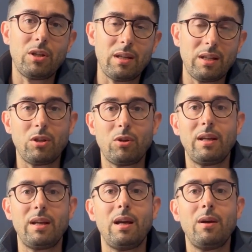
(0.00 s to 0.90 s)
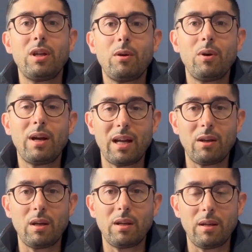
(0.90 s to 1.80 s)
not included in our general
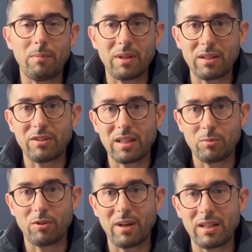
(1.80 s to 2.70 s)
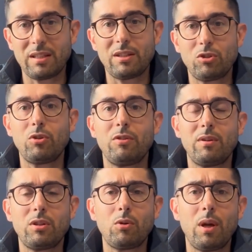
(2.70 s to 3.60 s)
catalog because they are provided
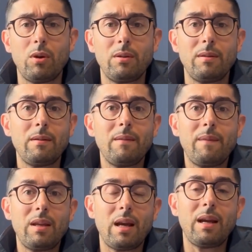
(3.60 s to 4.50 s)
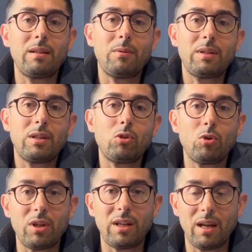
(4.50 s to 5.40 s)
exclusively to our clients, but they
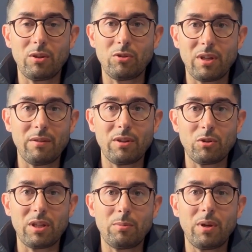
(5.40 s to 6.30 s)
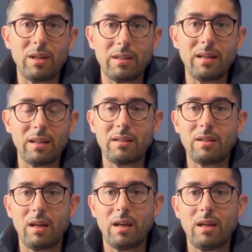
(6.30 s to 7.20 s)
truly allow you to have a unique product that lets
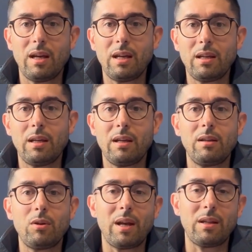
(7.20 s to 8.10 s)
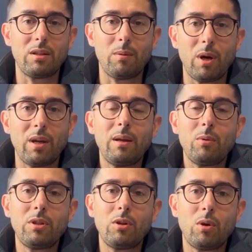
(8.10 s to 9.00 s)
uh, you enter the market
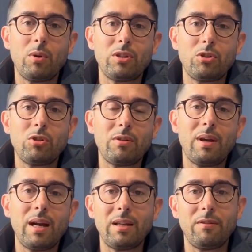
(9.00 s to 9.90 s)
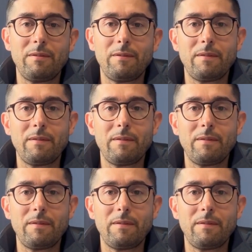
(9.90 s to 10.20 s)
with your own exclusive line of